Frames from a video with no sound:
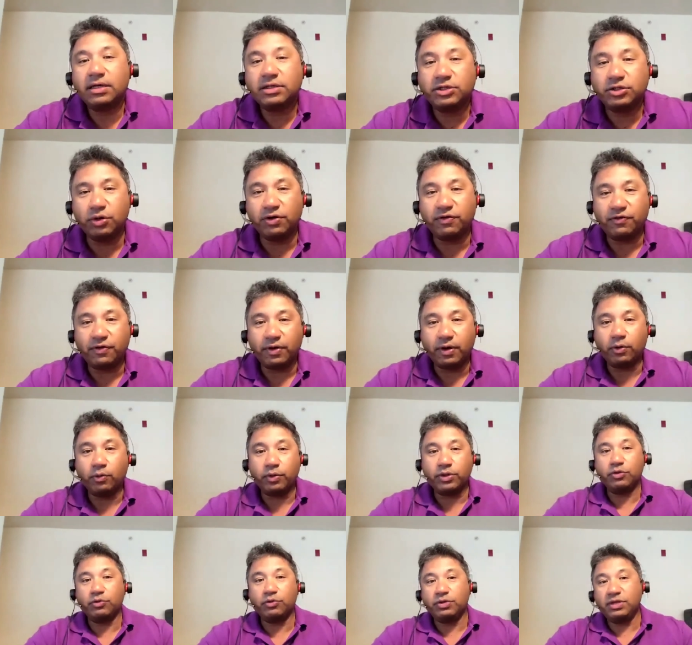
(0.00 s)
suited for it.
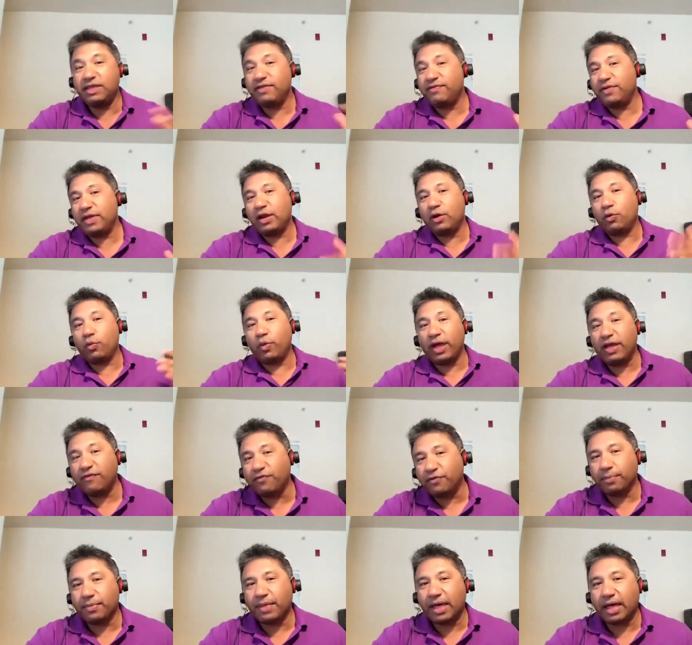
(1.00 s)
When you deviate away
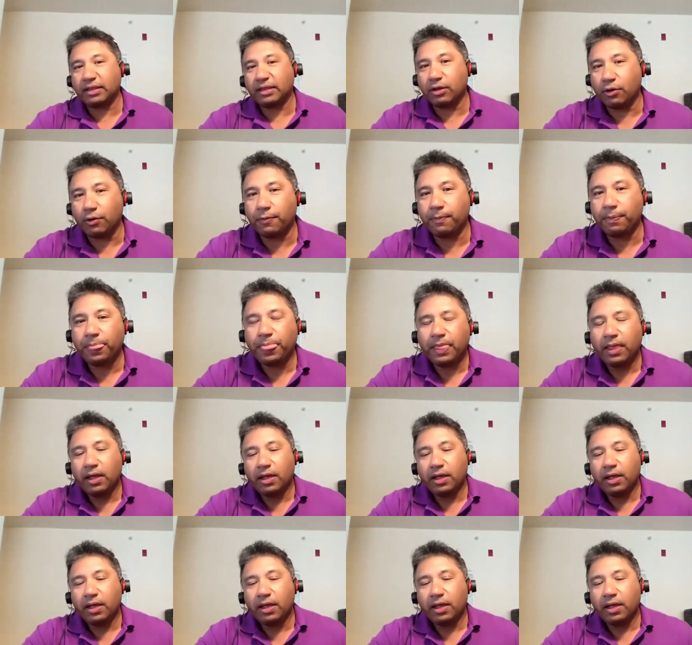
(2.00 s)
from that, though,